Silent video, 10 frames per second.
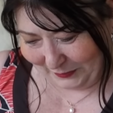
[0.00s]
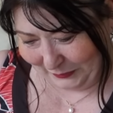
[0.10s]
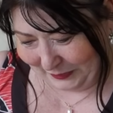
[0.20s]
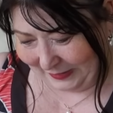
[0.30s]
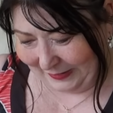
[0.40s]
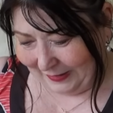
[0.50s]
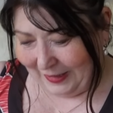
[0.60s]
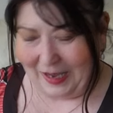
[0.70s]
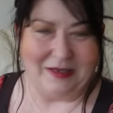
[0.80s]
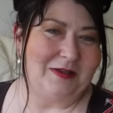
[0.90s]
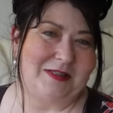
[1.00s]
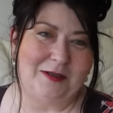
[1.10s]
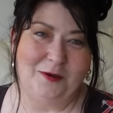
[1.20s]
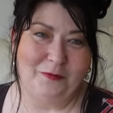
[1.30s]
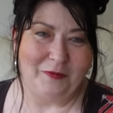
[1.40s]
book. I used
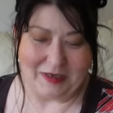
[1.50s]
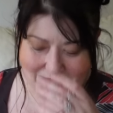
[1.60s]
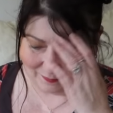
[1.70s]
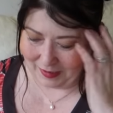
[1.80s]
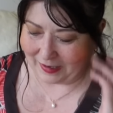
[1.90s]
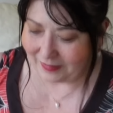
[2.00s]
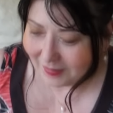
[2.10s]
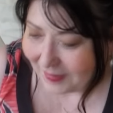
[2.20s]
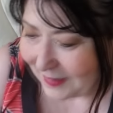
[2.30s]
to love reading to my